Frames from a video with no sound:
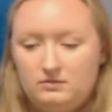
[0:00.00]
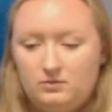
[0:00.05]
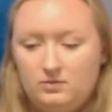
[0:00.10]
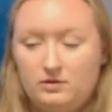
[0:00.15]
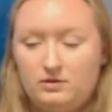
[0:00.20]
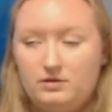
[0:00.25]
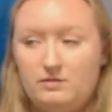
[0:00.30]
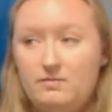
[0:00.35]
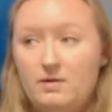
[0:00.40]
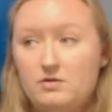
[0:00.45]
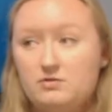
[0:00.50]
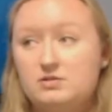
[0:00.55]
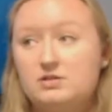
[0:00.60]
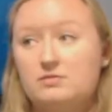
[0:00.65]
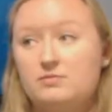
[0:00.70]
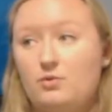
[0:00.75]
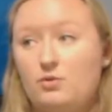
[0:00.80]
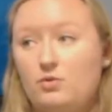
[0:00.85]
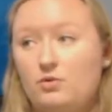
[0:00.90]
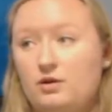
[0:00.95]
were the most
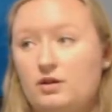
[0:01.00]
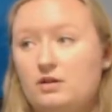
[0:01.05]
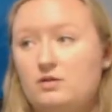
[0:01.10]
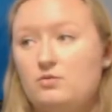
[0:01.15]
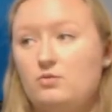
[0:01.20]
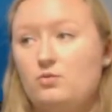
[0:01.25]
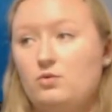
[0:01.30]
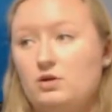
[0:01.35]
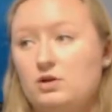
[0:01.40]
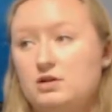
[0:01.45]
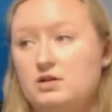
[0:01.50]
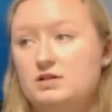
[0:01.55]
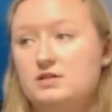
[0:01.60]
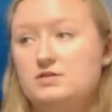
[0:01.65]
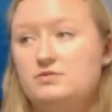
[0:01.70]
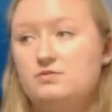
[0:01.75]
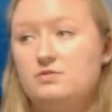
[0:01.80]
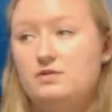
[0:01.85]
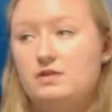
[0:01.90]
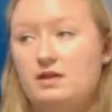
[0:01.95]
important
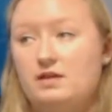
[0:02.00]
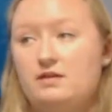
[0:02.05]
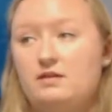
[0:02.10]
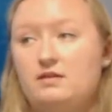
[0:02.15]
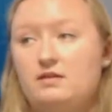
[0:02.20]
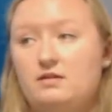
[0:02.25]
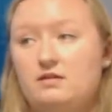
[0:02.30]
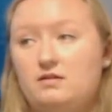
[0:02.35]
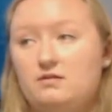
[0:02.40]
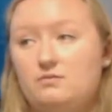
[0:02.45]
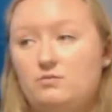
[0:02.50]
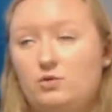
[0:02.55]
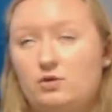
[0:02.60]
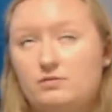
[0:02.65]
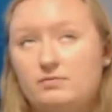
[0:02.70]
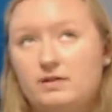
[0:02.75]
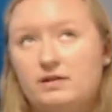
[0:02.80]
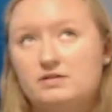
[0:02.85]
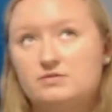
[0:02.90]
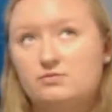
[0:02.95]
was that
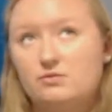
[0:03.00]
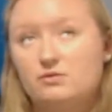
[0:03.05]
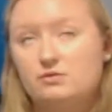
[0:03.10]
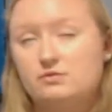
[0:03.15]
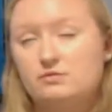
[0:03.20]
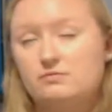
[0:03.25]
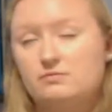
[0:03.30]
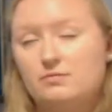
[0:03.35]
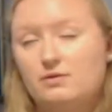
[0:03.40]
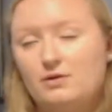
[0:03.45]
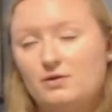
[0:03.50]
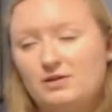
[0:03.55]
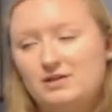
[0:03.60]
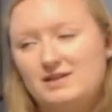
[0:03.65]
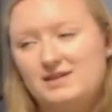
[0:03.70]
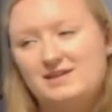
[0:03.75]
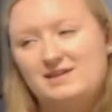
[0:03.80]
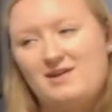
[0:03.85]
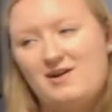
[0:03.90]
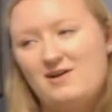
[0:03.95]
workplace
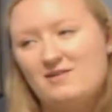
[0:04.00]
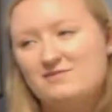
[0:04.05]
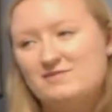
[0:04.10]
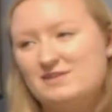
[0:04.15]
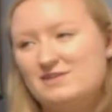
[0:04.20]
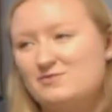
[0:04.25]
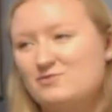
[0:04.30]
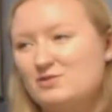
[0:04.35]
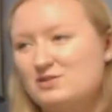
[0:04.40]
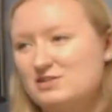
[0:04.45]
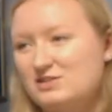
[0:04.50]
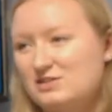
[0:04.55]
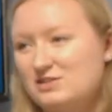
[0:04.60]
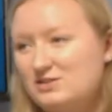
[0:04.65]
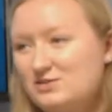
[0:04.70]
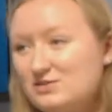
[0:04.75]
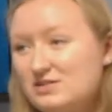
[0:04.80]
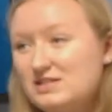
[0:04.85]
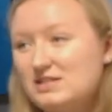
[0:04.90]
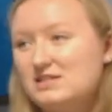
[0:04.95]
bullying often
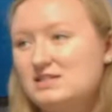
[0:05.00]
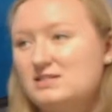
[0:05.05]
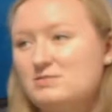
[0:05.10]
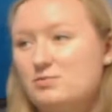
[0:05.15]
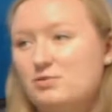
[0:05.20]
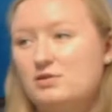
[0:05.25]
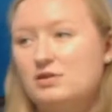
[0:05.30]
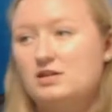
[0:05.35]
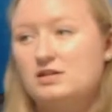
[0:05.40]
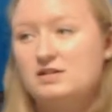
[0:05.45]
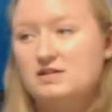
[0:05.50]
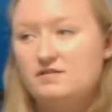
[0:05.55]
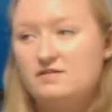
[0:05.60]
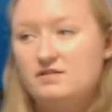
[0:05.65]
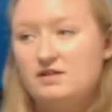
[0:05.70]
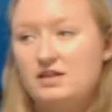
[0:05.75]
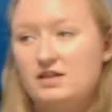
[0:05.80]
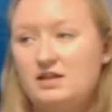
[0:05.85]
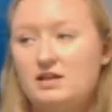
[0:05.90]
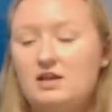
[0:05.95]
reduces
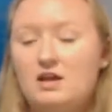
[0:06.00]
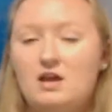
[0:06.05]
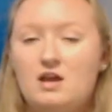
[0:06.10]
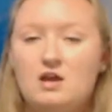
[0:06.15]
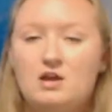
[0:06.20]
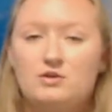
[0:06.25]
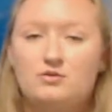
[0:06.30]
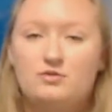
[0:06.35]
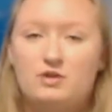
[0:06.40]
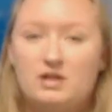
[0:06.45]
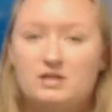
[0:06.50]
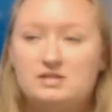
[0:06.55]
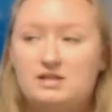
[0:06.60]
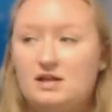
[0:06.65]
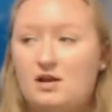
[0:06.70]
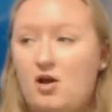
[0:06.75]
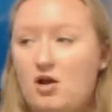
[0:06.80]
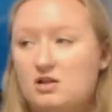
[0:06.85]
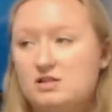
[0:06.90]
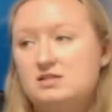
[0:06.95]
productivity, creates
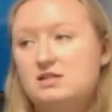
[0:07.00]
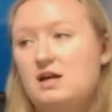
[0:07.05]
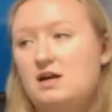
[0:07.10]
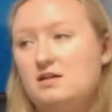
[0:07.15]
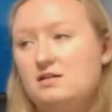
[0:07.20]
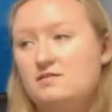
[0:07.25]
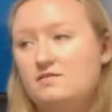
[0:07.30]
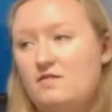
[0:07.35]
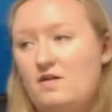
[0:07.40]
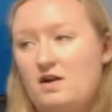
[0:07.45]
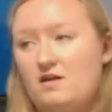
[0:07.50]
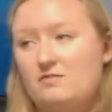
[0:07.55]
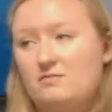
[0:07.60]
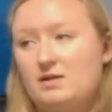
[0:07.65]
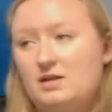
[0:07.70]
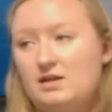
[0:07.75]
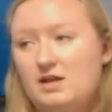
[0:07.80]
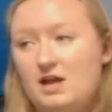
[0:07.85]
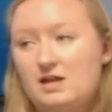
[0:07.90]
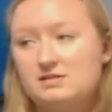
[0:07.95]
a hostile
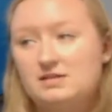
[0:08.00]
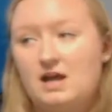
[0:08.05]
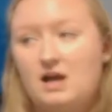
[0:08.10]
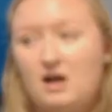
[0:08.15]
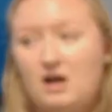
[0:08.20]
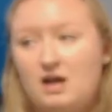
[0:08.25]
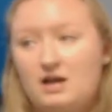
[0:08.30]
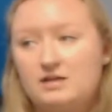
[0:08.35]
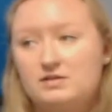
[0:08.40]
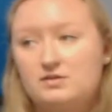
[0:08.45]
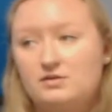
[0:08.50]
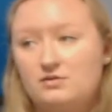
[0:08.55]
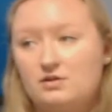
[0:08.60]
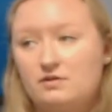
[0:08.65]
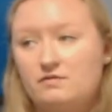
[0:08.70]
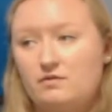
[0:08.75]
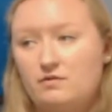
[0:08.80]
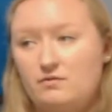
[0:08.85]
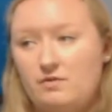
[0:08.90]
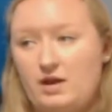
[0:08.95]
environment, has a high
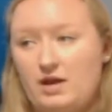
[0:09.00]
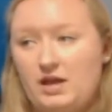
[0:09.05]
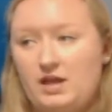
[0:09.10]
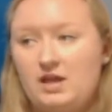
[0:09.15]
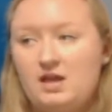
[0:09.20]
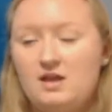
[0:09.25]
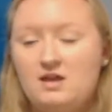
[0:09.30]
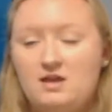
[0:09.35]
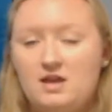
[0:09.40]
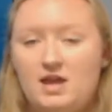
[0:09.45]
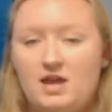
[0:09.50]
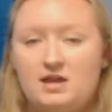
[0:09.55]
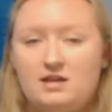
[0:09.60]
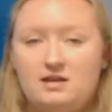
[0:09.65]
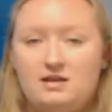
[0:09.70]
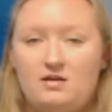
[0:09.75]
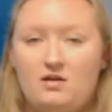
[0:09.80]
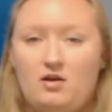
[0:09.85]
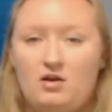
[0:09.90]
turnover rate, and